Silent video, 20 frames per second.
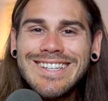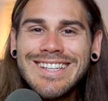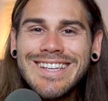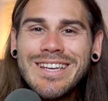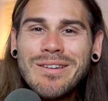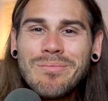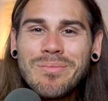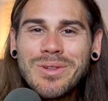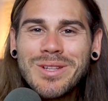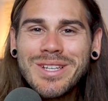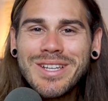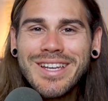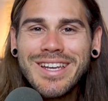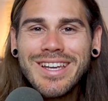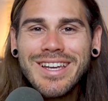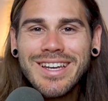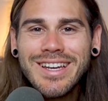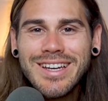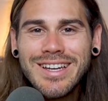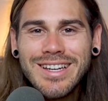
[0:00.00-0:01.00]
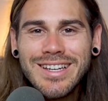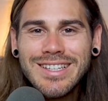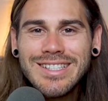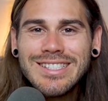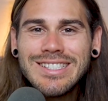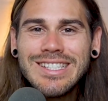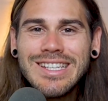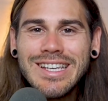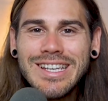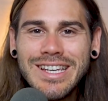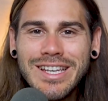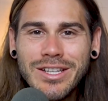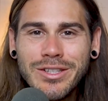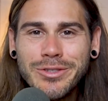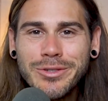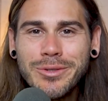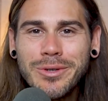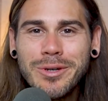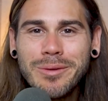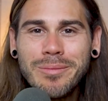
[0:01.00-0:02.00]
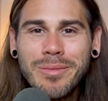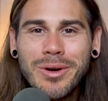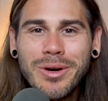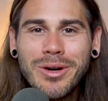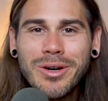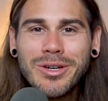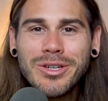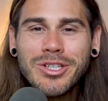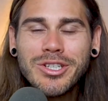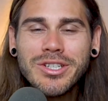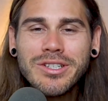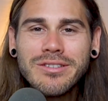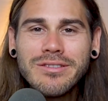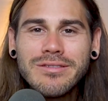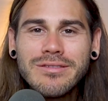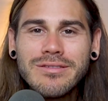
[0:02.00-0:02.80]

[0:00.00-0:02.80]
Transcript: deeply seeking to emerge.